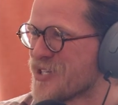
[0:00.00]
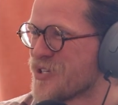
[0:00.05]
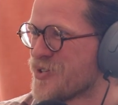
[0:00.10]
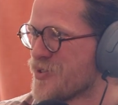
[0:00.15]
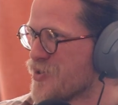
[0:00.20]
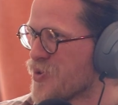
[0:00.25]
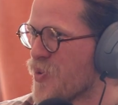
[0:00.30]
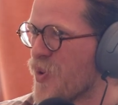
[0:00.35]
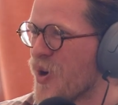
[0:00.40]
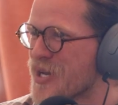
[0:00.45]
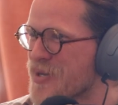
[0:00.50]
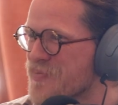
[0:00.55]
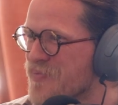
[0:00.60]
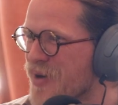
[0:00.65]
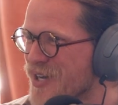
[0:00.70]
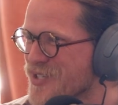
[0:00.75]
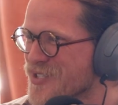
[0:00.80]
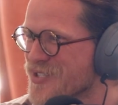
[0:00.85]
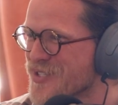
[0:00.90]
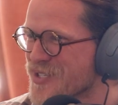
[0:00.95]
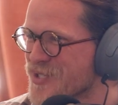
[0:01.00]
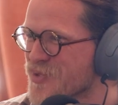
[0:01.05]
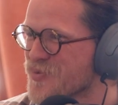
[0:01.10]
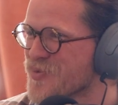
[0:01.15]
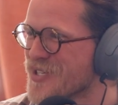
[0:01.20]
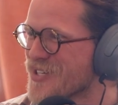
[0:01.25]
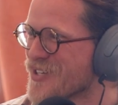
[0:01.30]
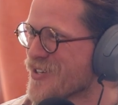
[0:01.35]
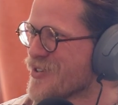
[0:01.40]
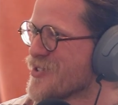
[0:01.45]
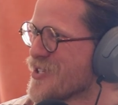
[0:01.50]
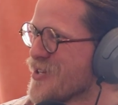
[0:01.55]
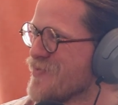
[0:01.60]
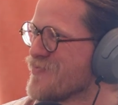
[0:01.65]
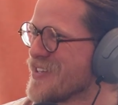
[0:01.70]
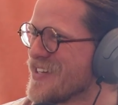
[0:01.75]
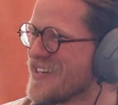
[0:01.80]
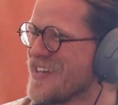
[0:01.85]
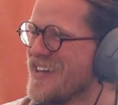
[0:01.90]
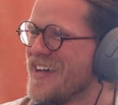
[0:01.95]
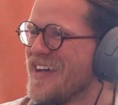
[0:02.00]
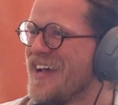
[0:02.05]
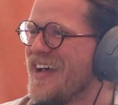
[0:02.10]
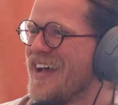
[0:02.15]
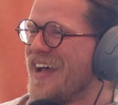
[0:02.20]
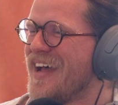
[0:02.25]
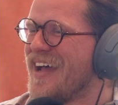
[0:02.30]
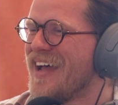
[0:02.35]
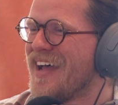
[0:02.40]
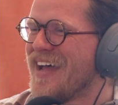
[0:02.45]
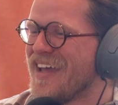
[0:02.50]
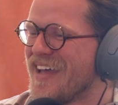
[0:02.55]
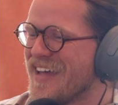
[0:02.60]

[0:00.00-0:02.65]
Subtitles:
$20 this week or something?